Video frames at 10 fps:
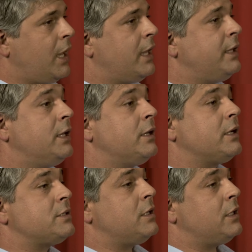and the
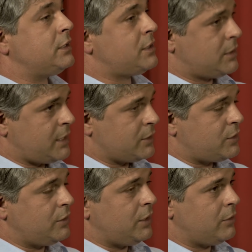index that is attached
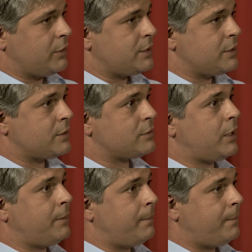to decreases as
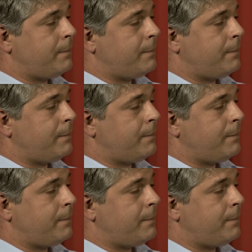well.